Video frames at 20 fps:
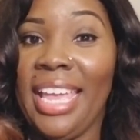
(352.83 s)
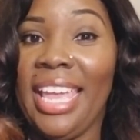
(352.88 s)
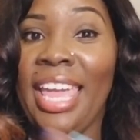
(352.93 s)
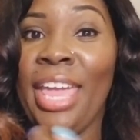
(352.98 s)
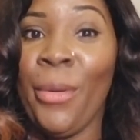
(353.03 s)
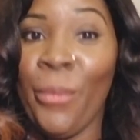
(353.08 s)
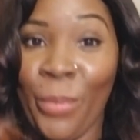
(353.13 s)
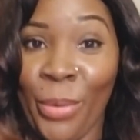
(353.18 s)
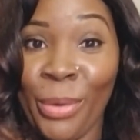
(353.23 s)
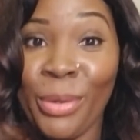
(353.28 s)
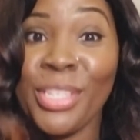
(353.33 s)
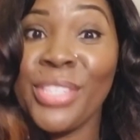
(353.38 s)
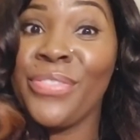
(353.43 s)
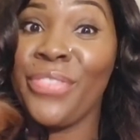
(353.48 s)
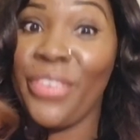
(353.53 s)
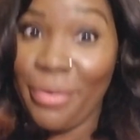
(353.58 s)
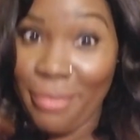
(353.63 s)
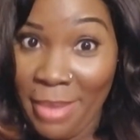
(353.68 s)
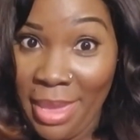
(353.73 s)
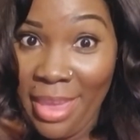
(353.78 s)
it works
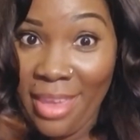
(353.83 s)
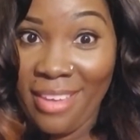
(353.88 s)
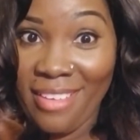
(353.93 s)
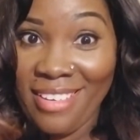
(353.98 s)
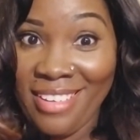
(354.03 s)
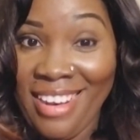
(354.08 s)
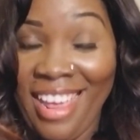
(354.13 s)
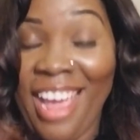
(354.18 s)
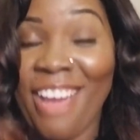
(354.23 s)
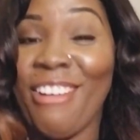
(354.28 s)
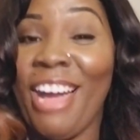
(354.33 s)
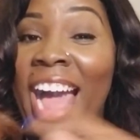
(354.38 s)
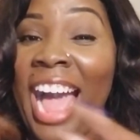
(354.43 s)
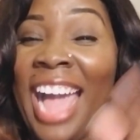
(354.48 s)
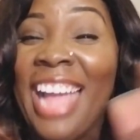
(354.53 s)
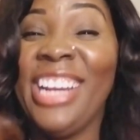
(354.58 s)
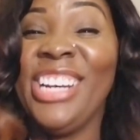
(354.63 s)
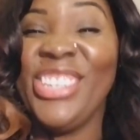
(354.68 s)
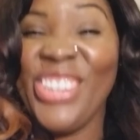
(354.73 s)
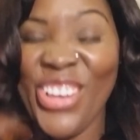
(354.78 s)
for me and how
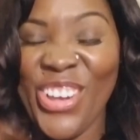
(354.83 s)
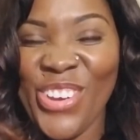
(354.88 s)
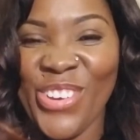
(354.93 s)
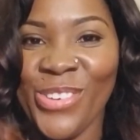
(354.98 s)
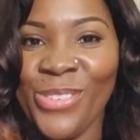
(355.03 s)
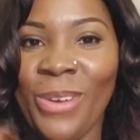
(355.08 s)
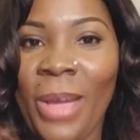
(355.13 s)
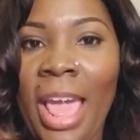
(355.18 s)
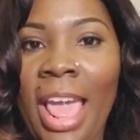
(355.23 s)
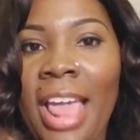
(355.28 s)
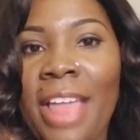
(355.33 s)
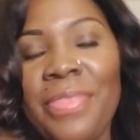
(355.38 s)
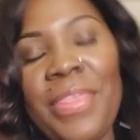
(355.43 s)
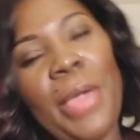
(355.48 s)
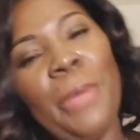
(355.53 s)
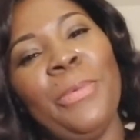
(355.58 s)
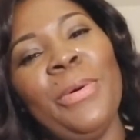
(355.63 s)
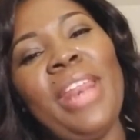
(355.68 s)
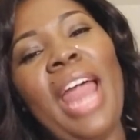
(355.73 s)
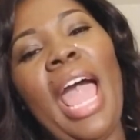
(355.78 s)
I know
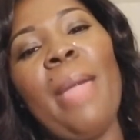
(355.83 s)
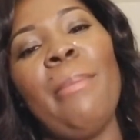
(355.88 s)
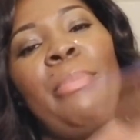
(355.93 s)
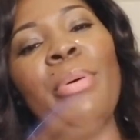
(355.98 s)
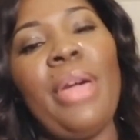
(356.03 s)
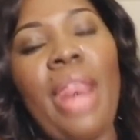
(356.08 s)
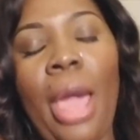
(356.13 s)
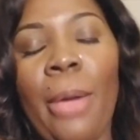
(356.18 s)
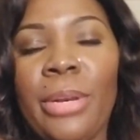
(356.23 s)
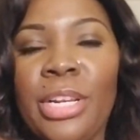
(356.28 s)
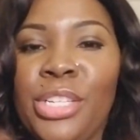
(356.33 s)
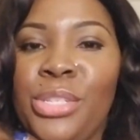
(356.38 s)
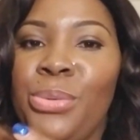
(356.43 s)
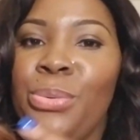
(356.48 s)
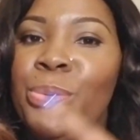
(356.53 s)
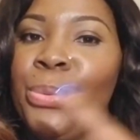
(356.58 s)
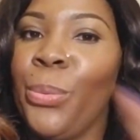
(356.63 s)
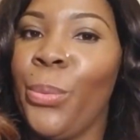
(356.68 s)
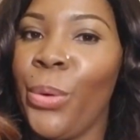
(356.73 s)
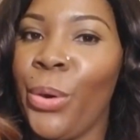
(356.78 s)
that what I put out
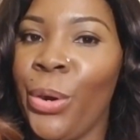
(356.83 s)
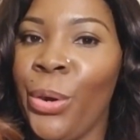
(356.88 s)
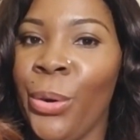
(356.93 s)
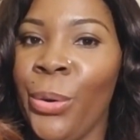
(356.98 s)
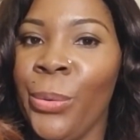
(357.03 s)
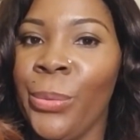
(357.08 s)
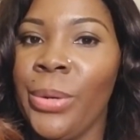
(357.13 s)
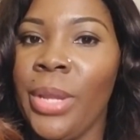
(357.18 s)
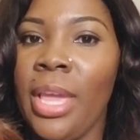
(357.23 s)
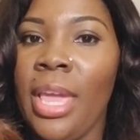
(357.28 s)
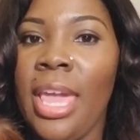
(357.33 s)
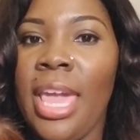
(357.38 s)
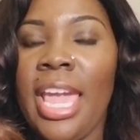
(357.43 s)
into the world,